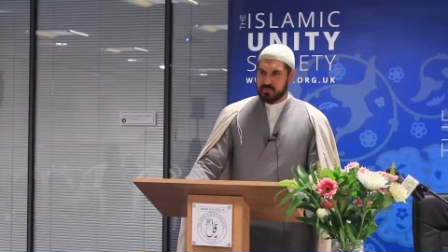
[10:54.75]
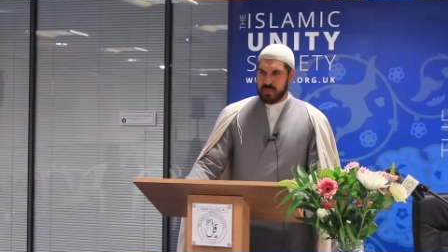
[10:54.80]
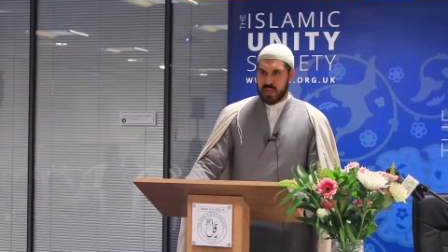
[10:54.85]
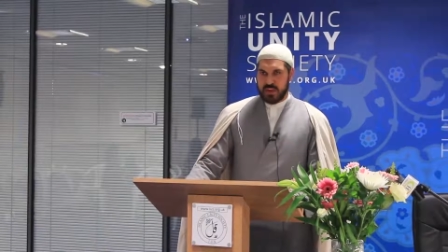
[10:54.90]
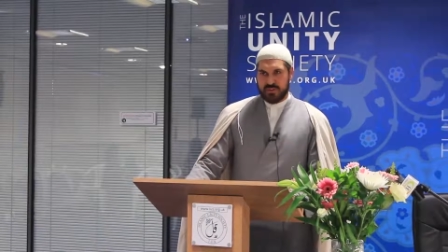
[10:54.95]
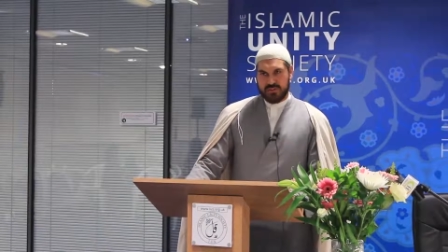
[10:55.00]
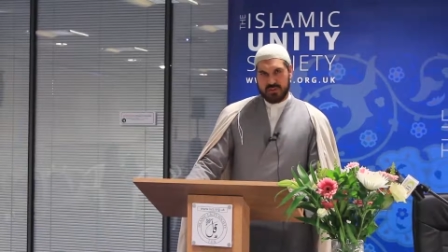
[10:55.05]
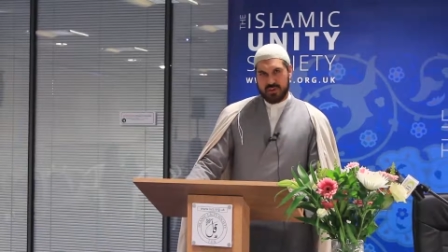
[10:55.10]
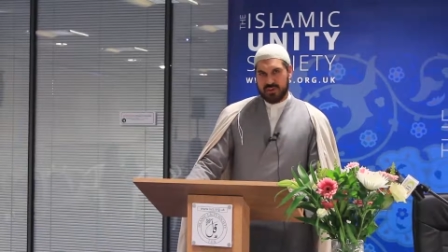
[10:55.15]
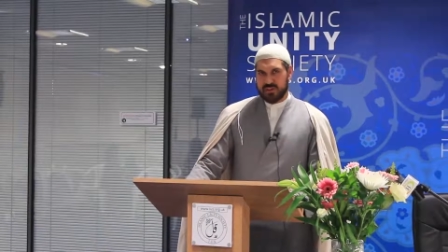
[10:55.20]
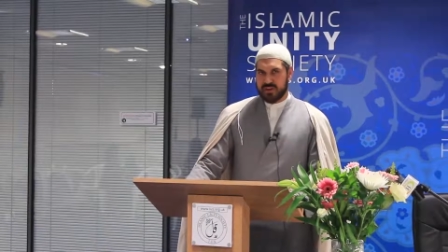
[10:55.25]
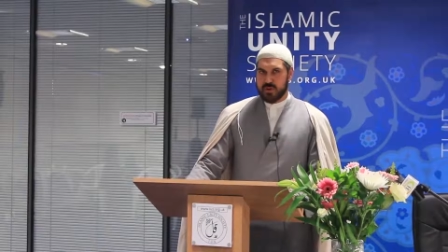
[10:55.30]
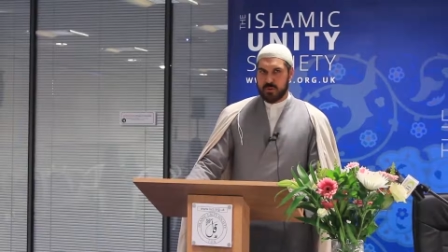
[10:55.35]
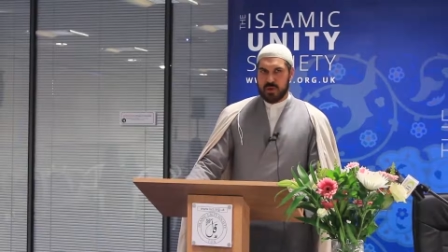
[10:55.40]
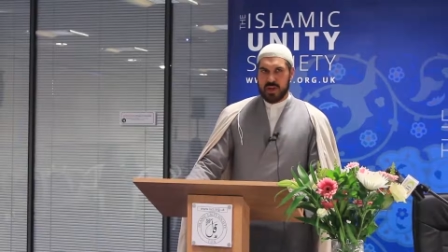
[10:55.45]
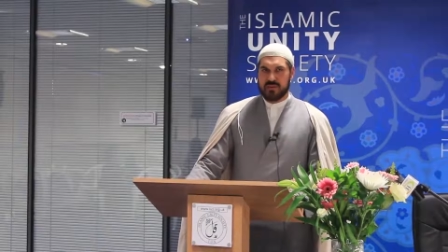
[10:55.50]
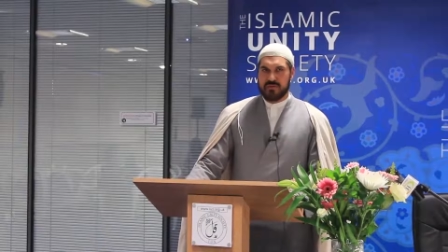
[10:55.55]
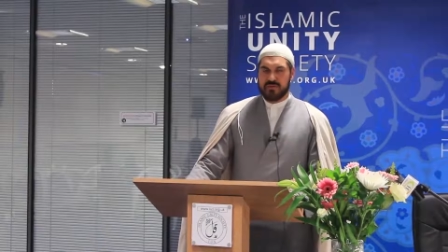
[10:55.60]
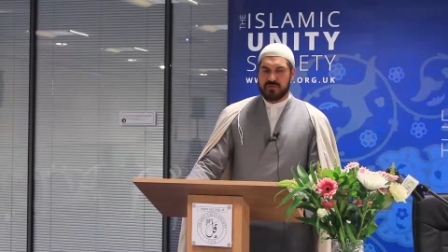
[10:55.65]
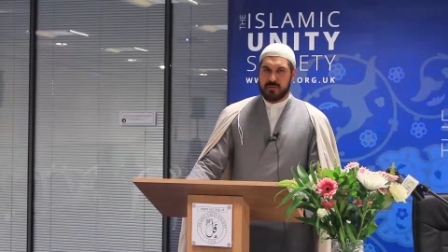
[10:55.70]
they turned
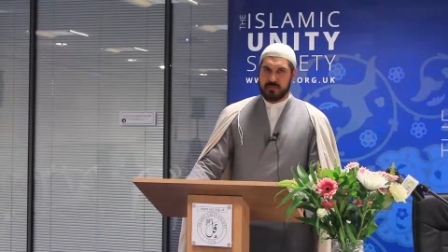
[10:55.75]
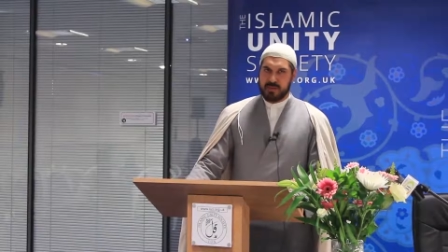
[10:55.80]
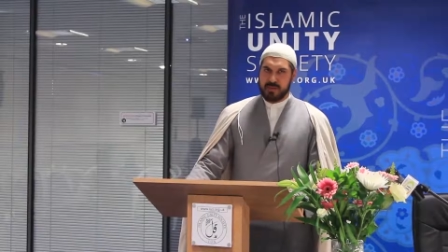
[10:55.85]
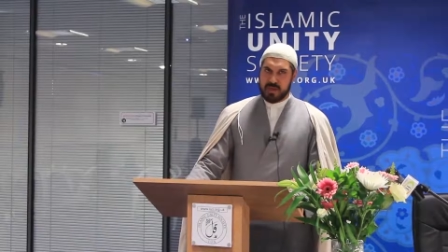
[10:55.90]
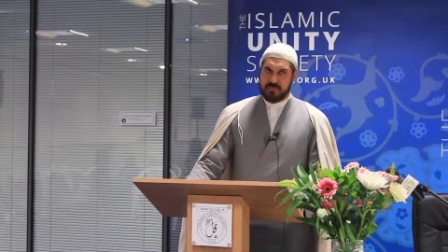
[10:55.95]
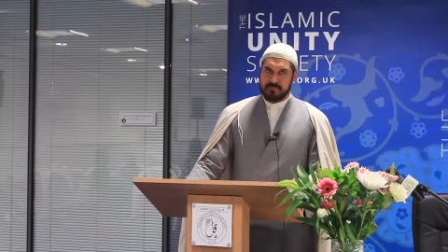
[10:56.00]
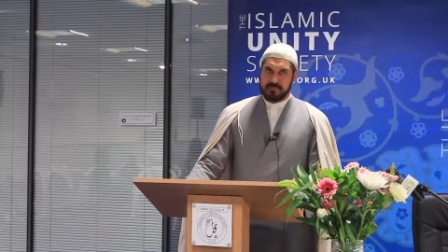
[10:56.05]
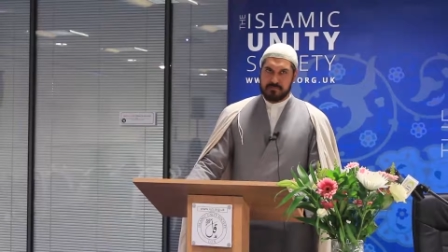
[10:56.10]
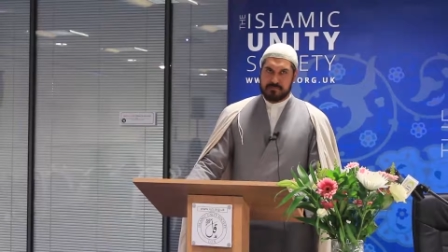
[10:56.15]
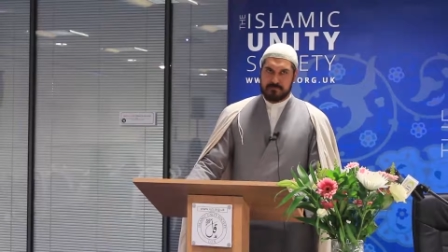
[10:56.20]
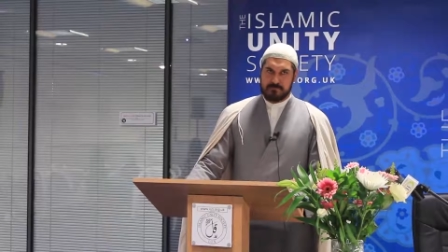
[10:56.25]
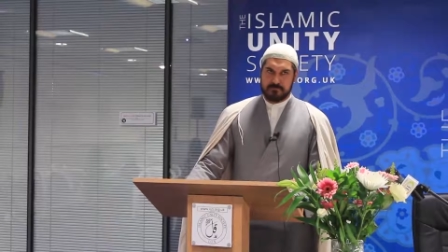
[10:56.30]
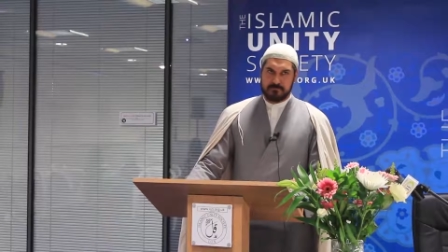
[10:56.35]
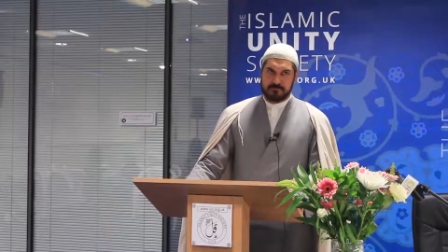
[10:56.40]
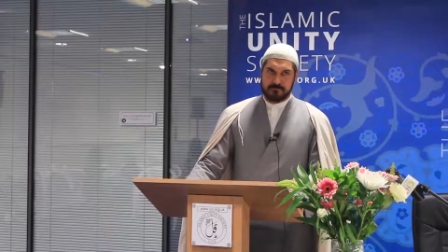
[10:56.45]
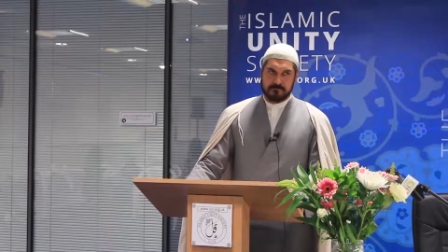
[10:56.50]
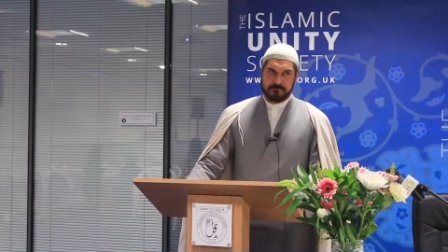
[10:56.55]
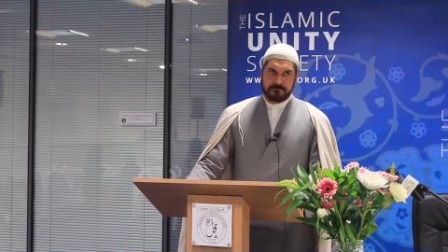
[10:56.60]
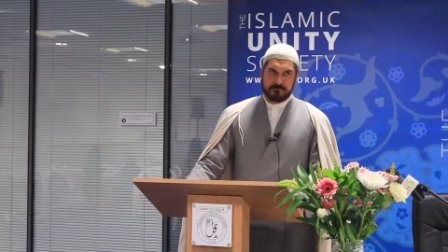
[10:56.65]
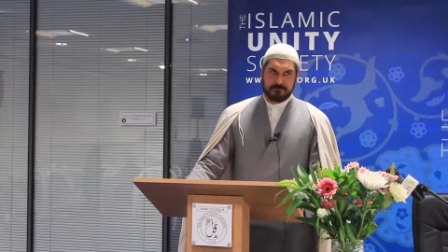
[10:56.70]
away from
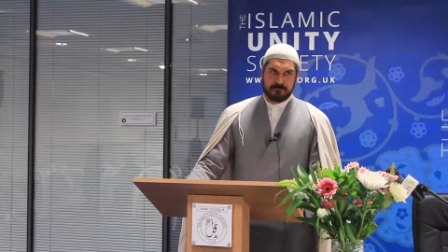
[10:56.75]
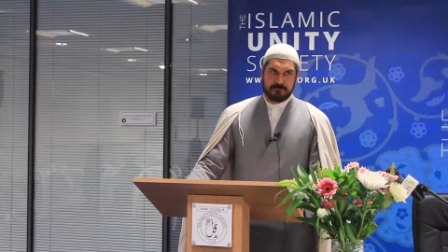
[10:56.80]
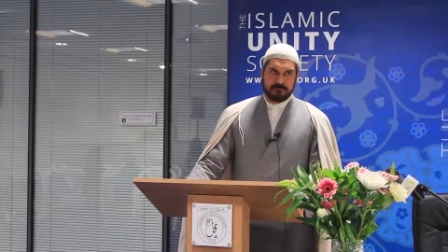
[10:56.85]
him.